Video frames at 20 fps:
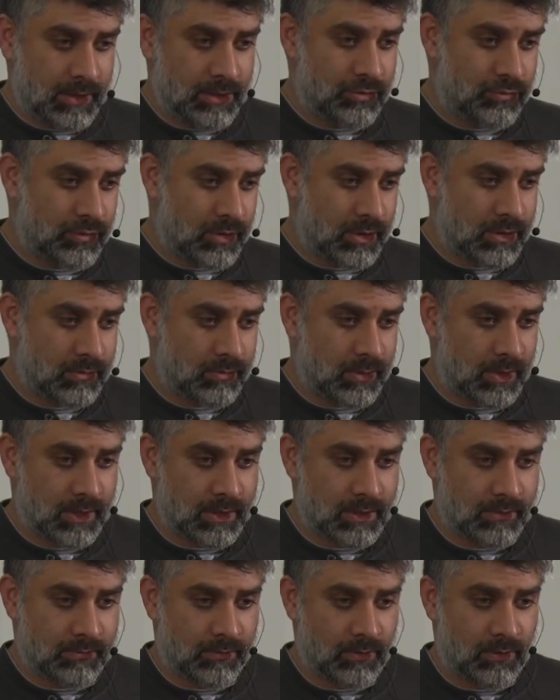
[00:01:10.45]
this drug
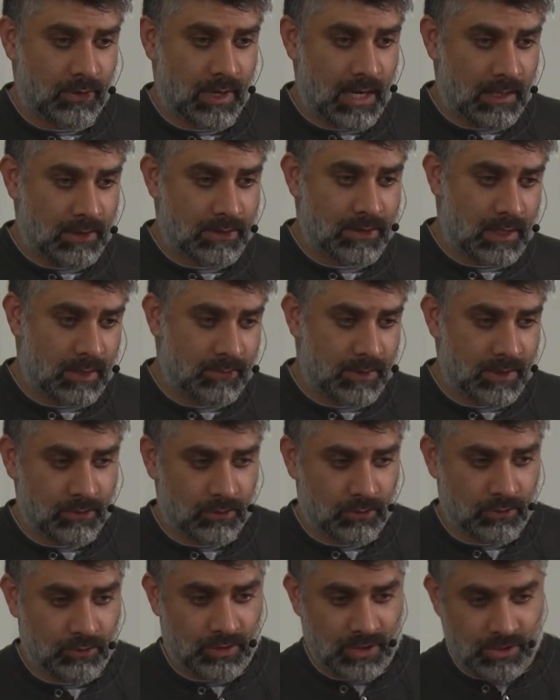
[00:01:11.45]
works for Alzheimer's
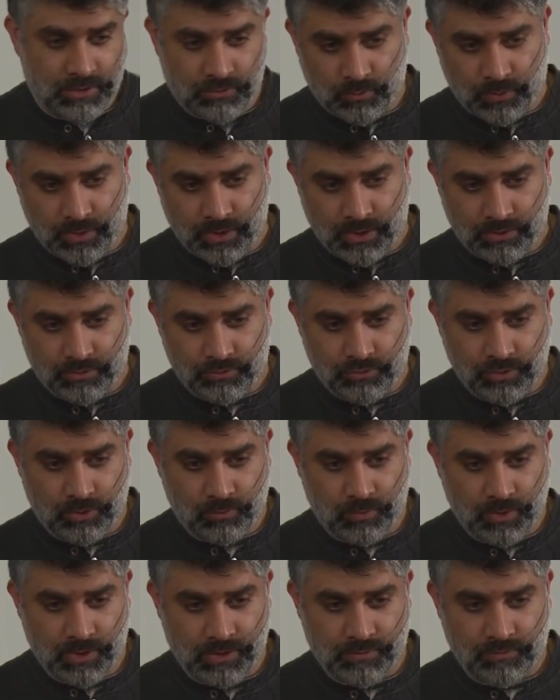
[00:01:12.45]
or this
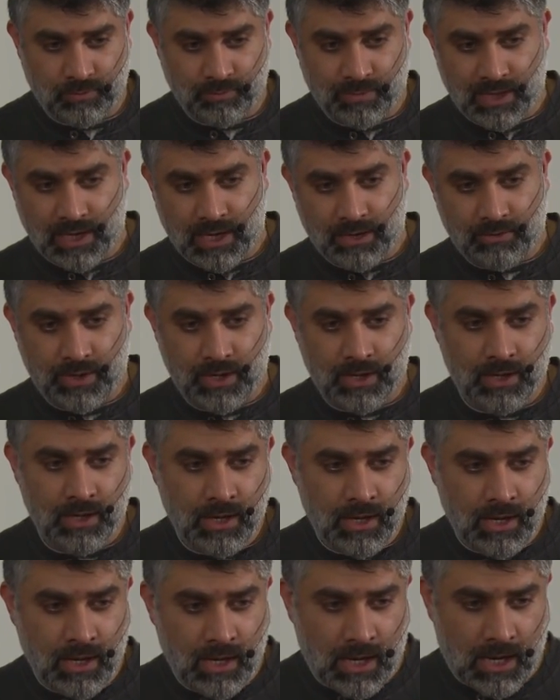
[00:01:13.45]
drug works for malaria.
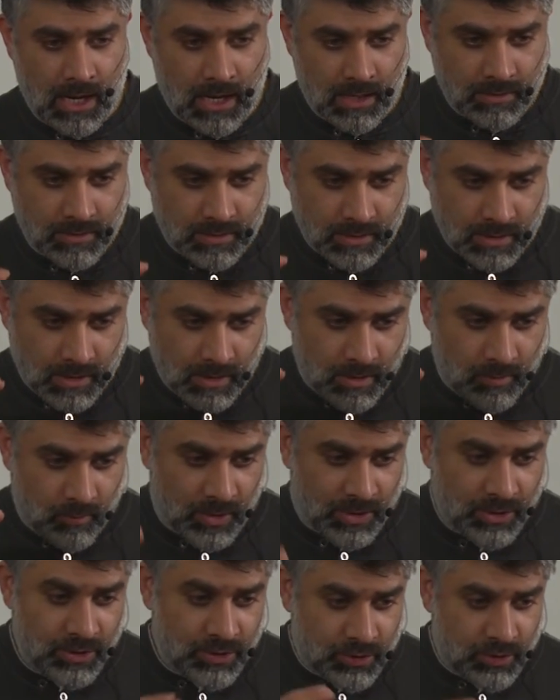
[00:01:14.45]
And
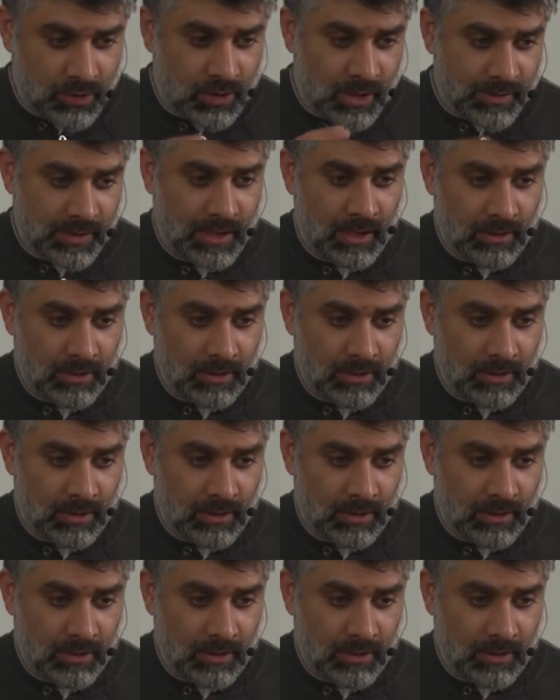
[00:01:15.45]
once you got